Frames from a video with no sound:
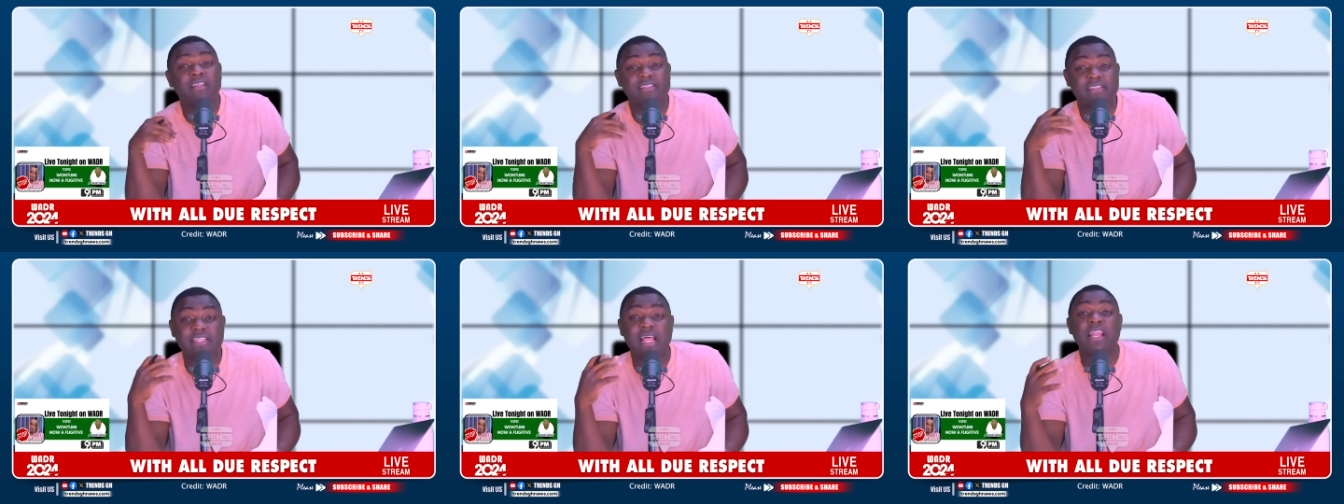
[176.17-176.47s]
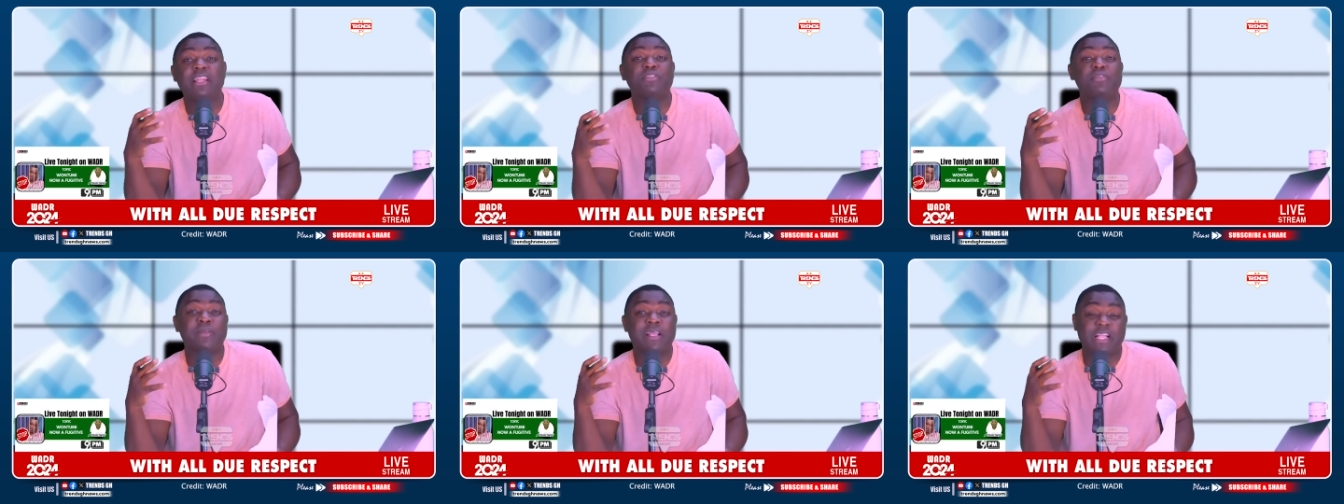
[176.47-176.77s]

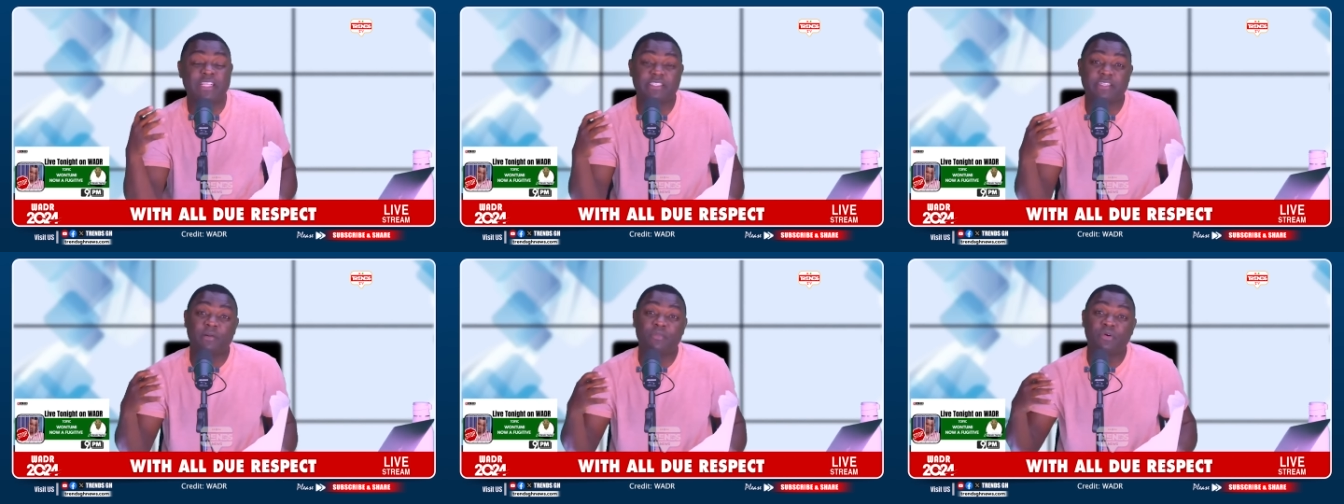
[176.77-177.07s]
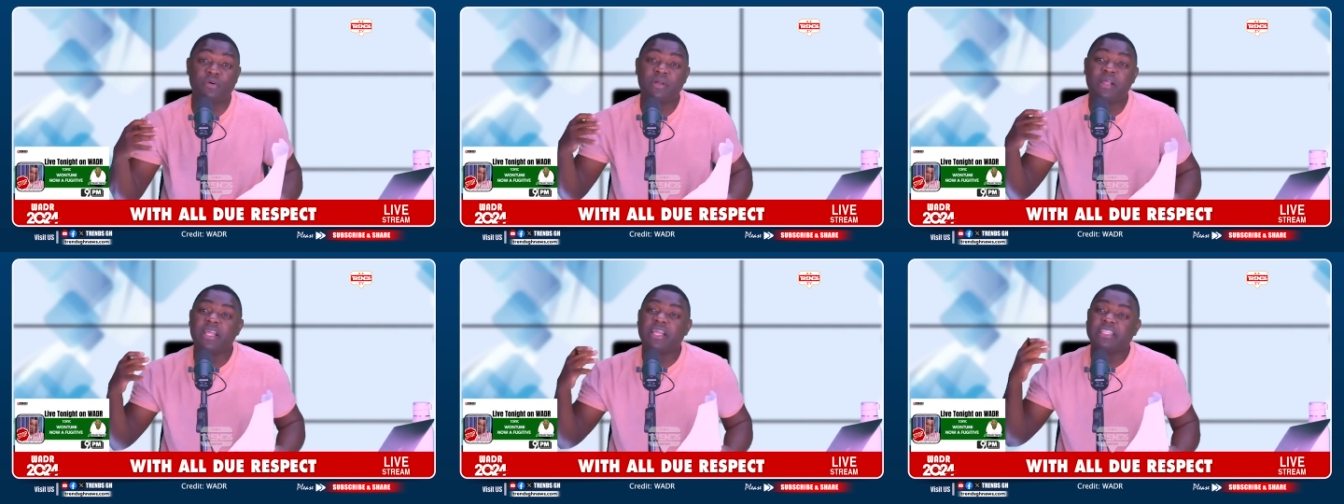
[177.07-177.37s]
Sally
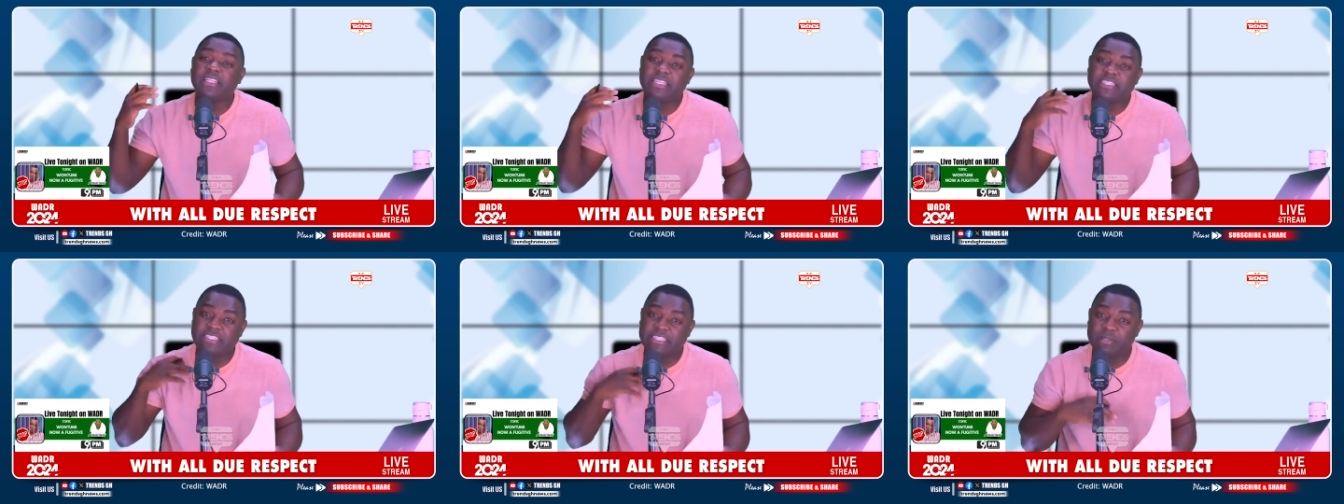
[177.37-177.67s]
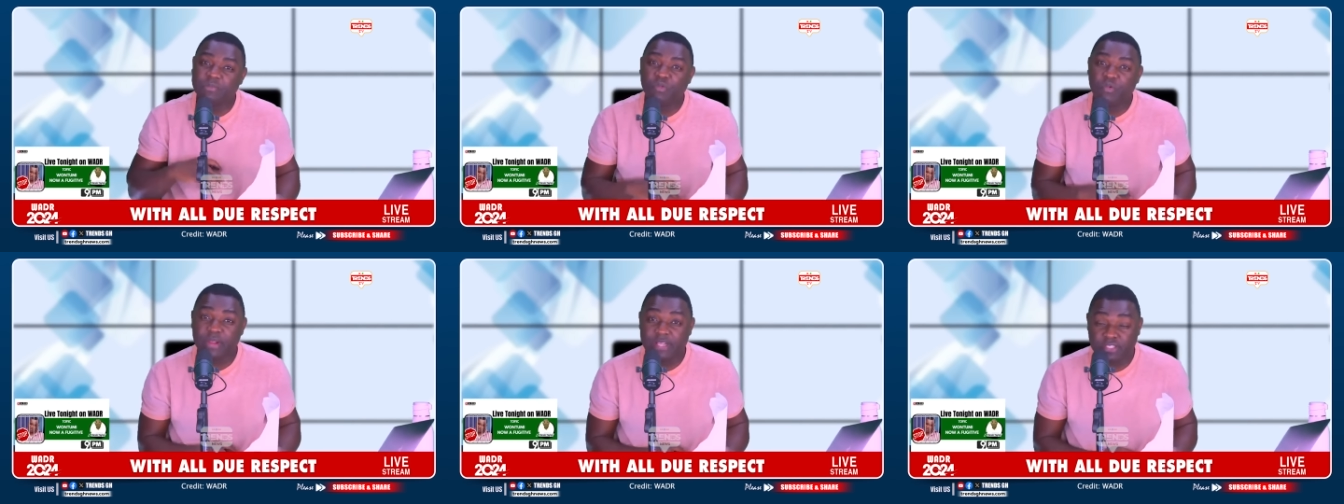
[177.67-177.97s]
Sukachiremo the
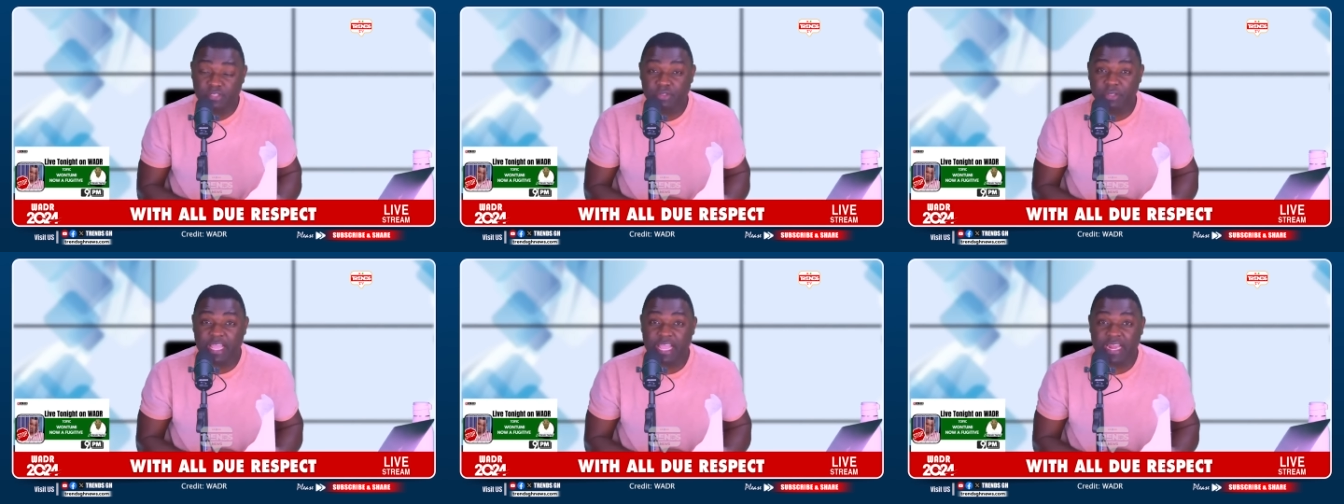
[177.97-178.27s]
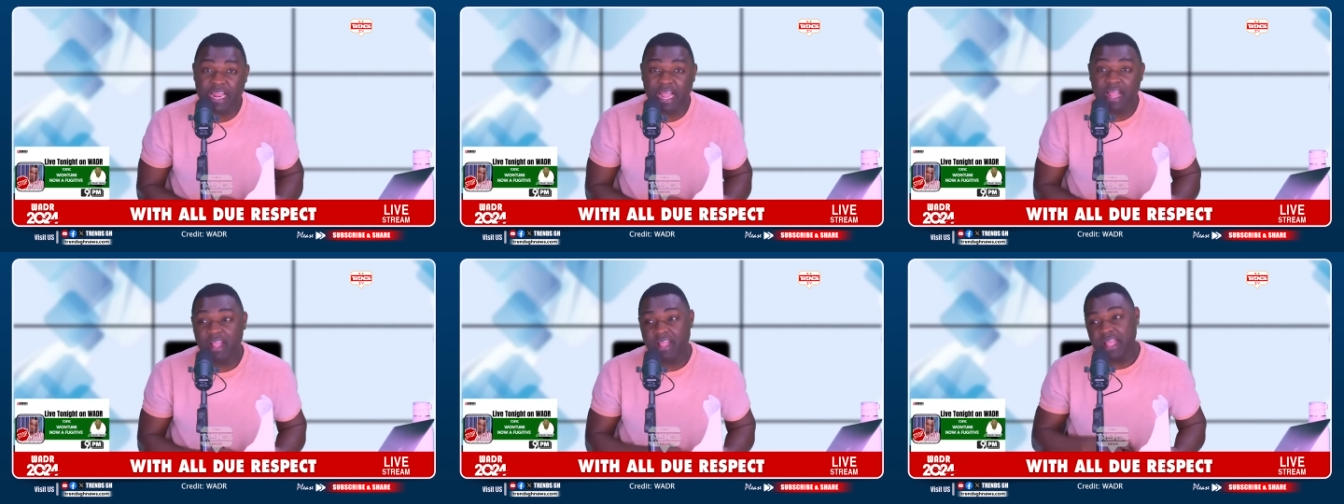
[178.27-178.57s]
team wins
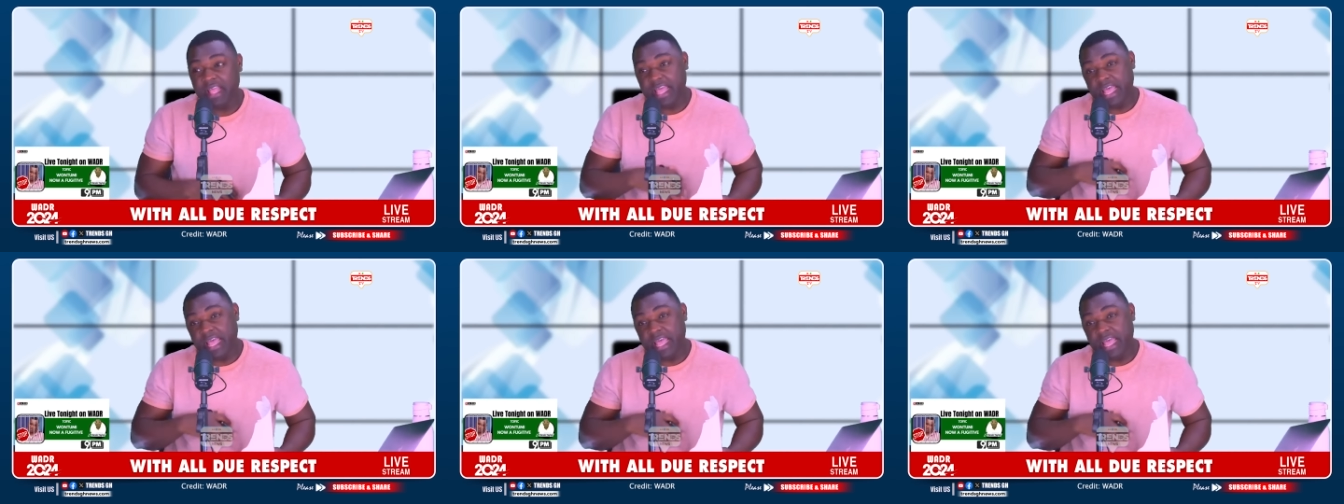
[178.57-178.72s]
together